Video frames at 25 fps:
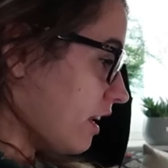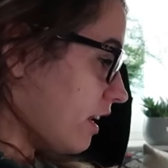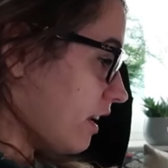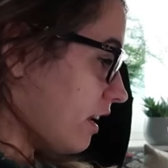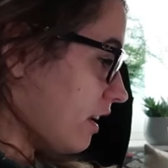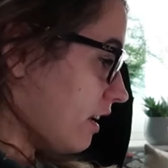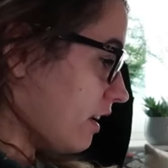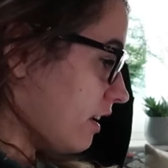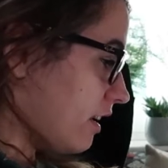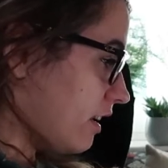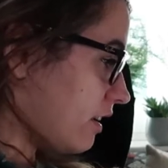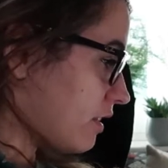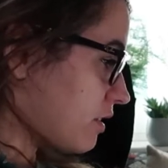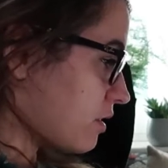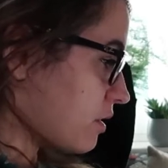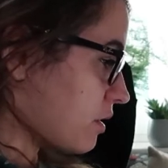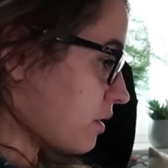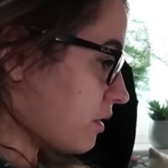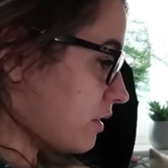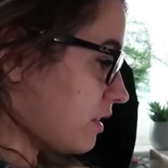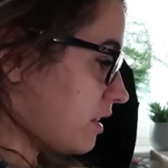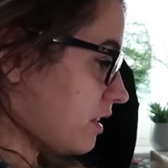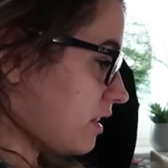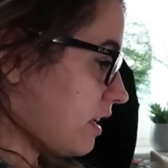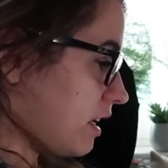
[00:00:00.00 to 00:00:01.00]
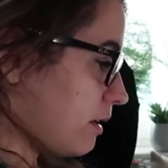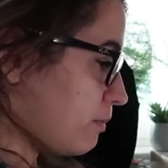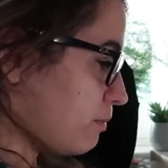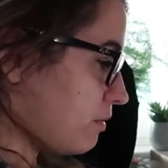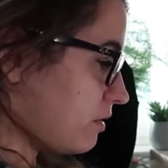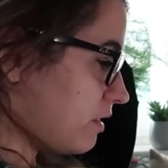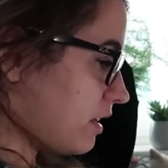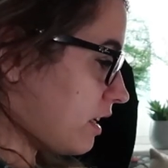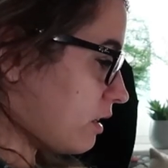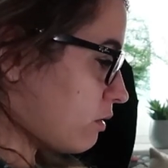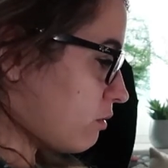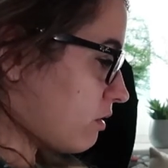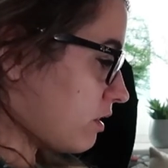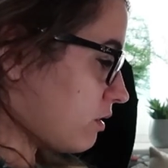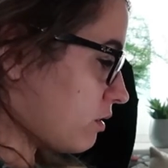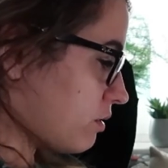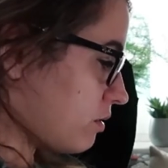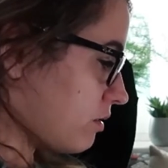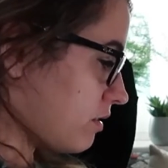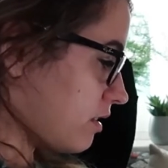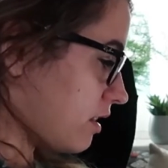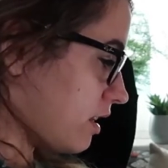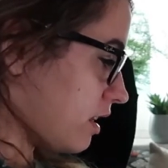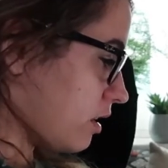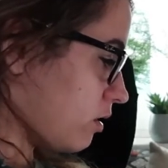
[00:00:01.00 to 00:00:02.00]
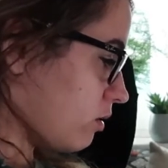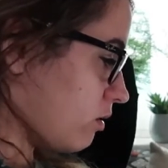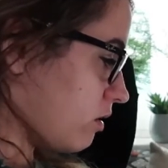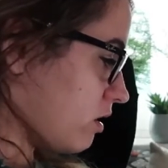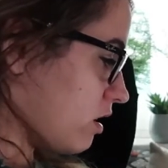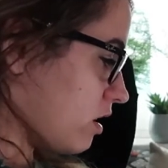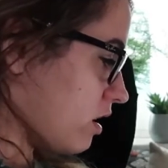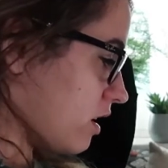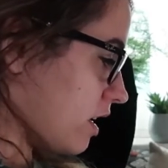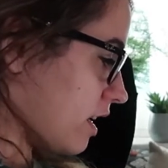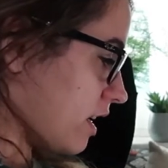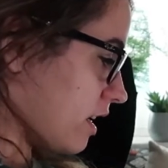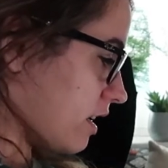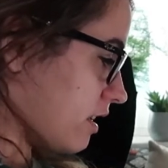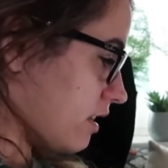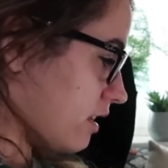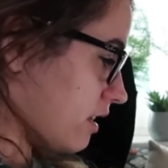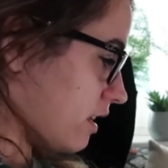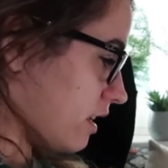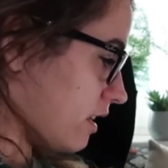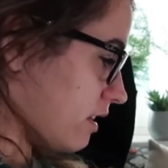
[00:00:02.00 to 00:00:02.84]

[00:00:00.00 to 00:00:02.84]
So did I put that one to sequel and